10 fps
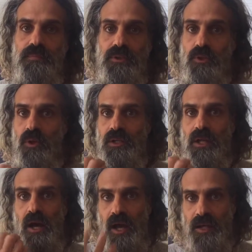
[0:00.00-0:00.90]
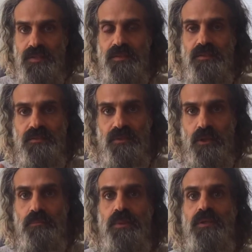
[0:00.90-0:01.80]
You are the highest
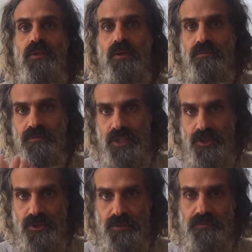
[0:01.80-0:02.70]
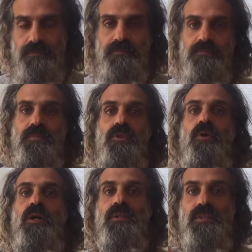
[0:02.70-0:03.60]
development of nature. You
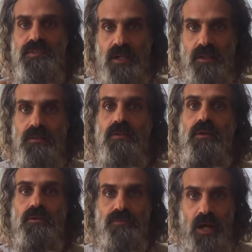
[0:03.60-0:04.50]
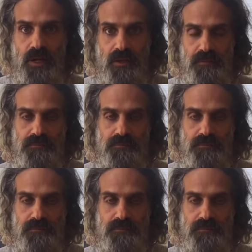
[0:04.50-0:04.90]
are the son of Gaia.